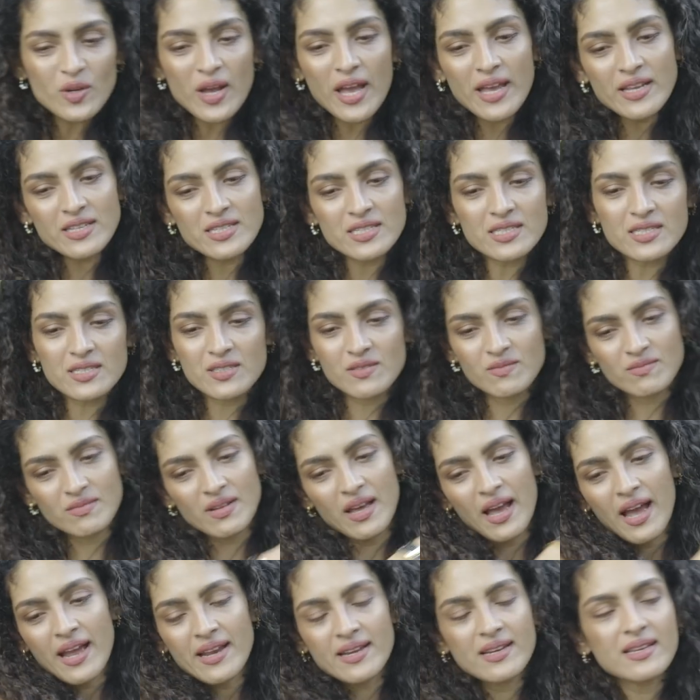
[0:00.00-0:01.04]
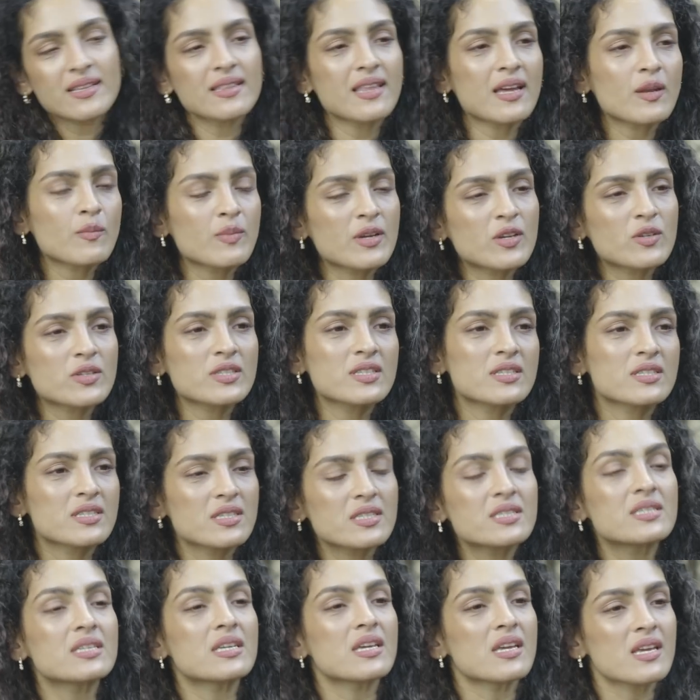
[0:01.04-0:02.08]
I did that because it's
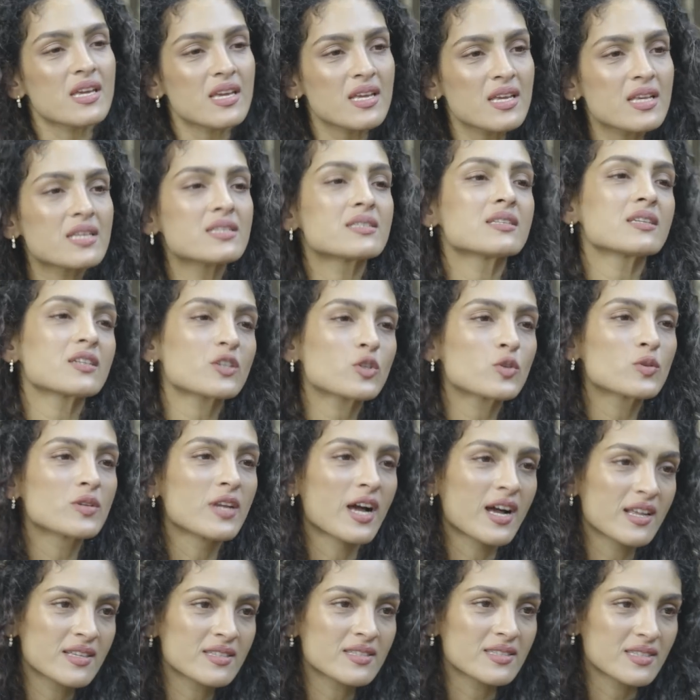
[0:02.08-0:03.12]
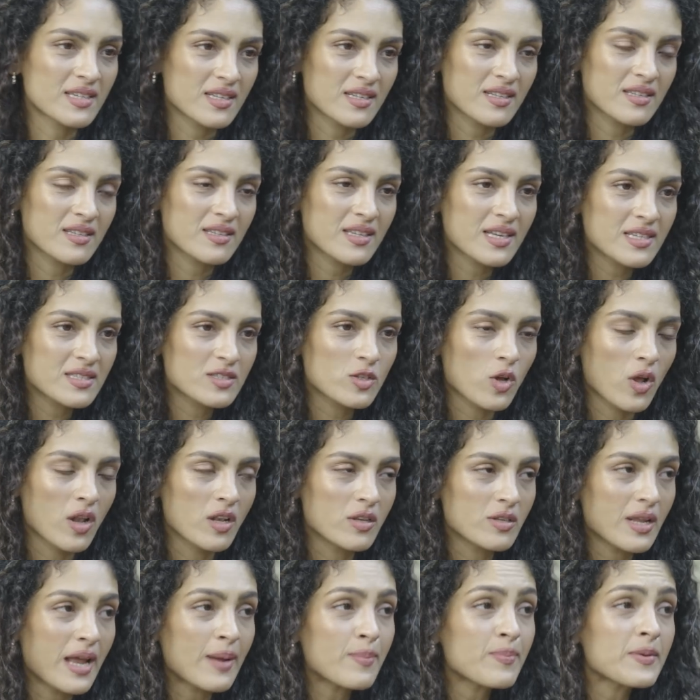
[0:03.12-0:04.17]
just easier to dance in. That's
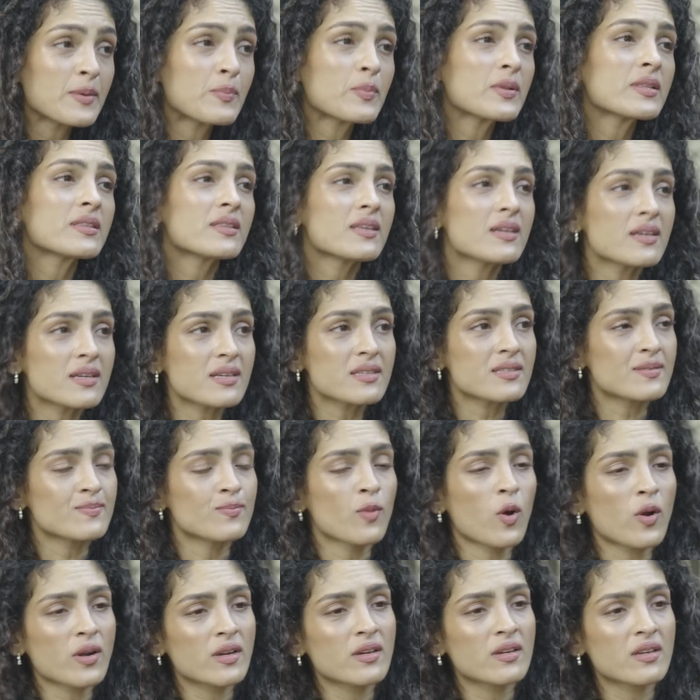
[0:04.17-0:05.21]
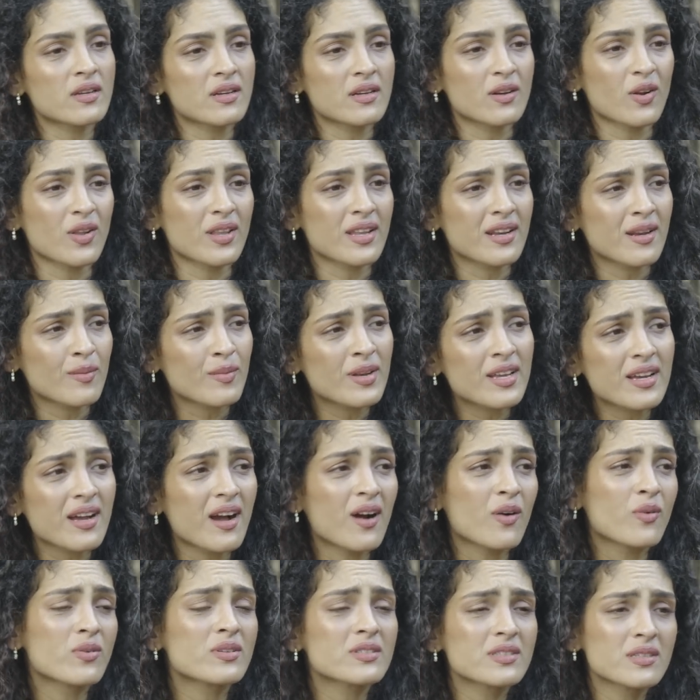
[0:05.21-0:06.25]
all. And people think it's modern and all that. I'm like,
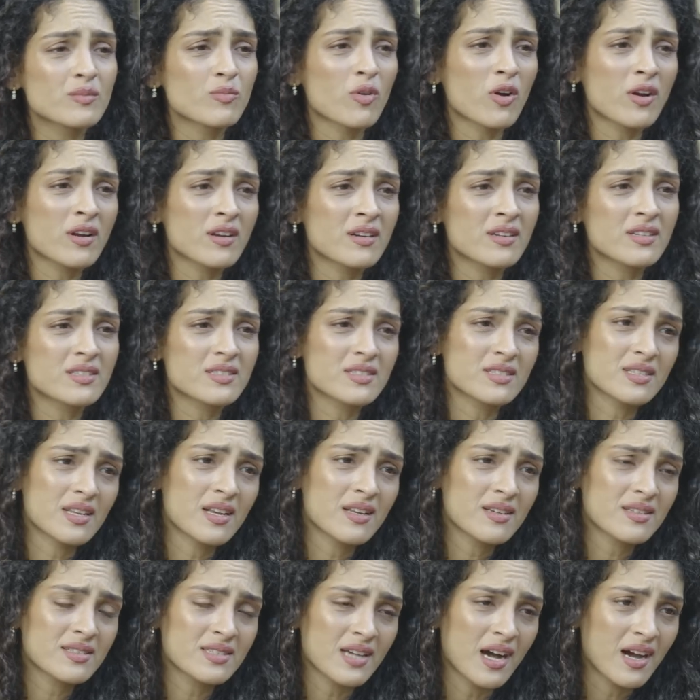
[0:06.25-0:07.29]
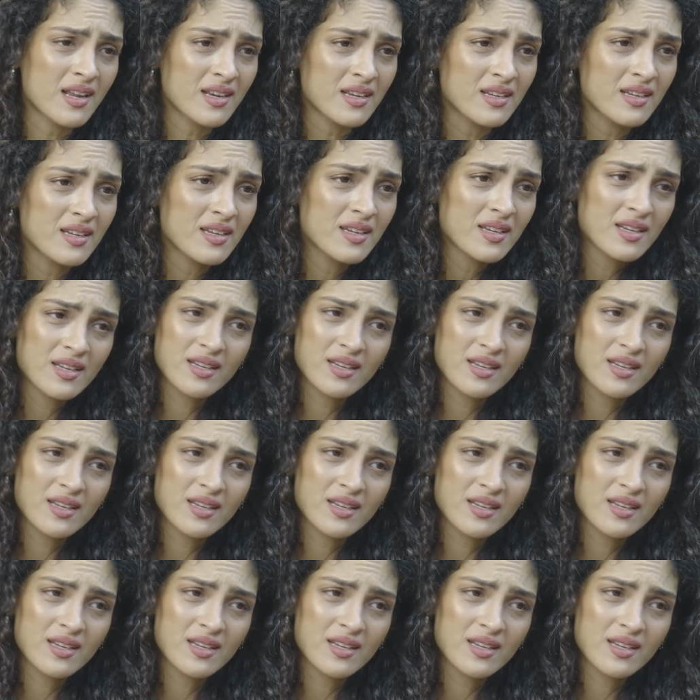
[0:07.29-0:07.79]
how is it modern? It's still a sari.